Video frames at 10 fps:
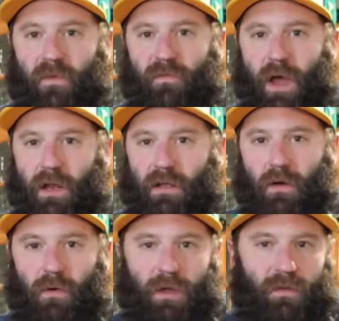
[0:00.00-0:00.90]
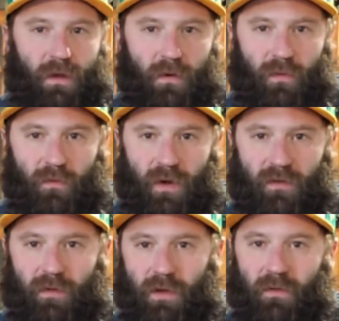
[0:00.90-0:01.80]
fatty yolk in there with the rest
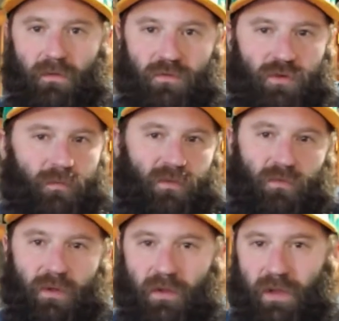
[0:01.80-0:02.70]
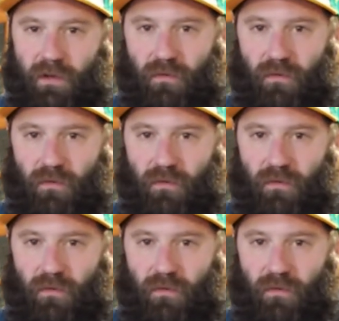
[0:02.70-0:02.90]
of it, because the shrimp is really lean.